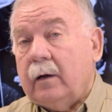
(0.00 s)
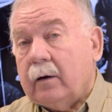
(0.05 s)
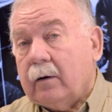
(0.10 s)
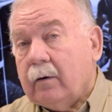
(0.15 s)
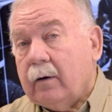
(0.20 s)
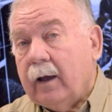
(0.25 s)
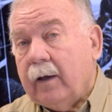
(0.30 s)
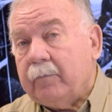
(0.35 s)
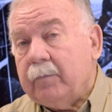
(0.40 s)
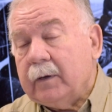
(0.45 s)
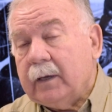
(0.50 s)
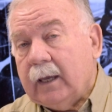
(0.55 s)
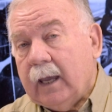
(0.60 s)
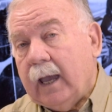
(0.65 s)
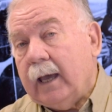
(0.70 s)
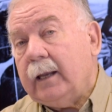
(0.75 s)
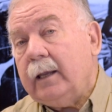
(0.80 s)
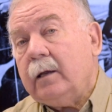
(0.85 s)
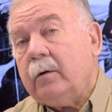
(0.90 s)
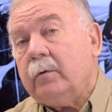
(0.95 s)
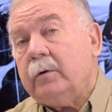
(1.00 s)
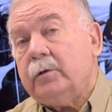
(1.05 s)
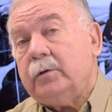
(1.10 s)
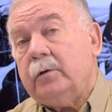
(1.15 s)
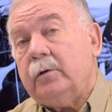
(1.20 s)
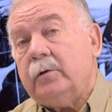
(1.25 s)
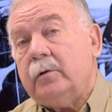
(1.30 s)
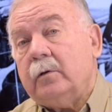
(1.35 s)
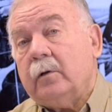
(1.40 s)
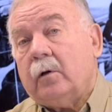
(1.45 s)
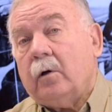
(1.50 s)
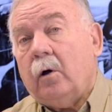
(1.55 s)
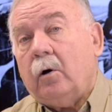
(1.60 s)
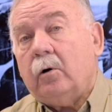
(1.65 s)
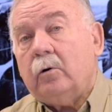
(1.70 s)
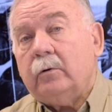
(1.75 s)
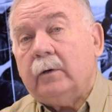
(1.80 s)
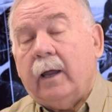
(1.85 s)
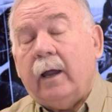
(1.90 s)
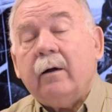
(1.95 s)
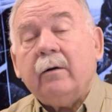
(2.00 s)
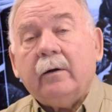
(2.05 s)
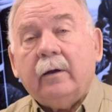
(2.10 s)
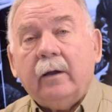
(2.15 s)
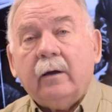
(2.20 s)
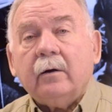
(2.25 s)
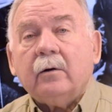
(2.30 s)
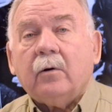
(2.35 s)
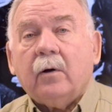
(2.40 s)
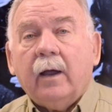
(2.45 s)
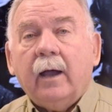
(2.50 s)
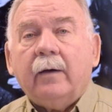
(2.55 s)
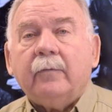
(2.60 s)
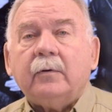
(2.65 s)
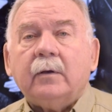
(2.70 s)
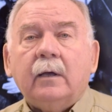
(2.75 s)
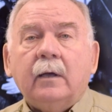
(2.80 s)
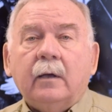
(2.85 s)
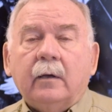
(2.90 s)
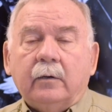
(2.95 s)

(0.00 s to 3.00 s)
aircraft mechanic was using the co-owned aircraft